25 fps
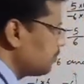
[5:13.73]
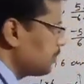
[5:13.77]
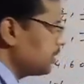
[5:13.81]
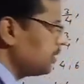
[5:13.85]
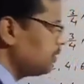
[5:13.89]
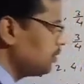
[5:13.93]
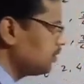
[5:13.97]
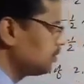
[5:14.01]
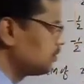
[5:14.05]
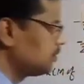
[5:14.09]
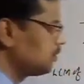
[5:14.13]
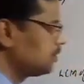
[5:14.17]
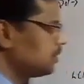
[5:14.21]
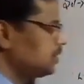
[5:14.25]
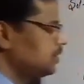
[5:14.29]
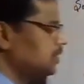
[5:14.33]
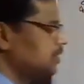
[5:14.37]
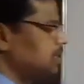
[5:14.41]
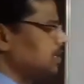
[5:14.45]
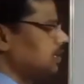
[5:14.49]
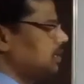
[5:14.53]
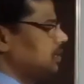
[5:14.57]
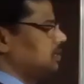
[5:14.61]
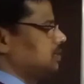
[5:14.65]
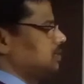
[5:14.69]
me?
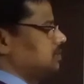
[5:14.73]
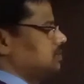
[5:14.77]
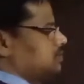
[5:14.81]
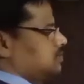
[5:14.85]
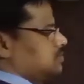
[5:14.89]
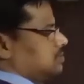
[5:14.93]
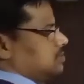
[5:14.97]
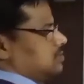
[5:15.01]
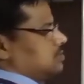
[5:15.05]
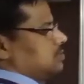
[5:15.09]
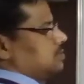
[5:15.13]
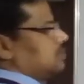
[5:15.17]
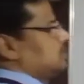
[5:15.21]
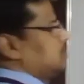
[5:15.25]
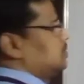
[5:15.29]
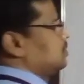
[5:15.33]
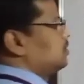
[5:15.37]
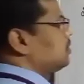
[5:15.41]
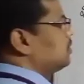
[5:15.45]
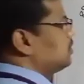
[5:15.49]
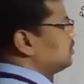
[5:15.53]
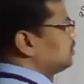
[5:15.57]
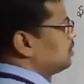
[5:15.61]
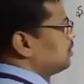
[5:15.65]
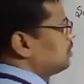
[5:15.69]
Yes.
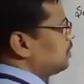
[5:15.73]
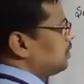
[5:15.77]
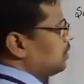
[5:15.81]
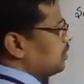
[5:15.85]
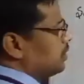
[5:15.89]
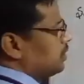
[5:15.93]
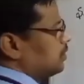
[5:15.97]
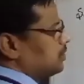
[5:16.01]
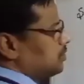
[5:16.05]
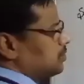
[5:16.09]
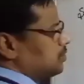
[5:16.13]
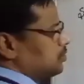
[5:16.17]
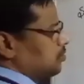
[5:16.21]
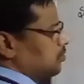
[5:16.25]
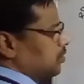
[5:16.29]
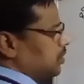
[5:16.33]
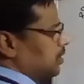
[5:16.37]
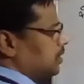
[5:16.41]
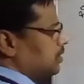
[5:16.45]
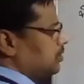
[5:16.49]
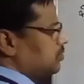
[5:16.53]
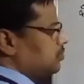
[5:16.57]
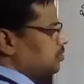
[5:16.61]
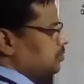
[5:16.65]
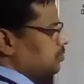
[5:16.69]
This
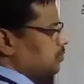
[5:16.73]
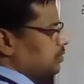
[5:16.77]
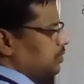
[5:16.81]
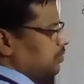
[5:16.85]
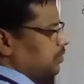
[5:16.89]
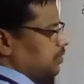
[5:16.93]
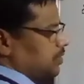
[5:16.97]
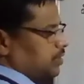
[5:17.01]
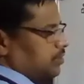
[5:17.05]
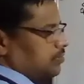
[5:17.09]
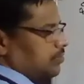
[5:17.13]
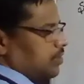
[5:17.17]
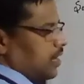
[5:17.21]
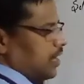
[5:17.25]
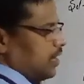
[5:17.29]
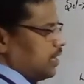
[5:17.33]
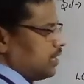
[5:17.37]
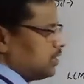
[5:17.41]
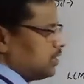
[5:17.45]
12 should be divided by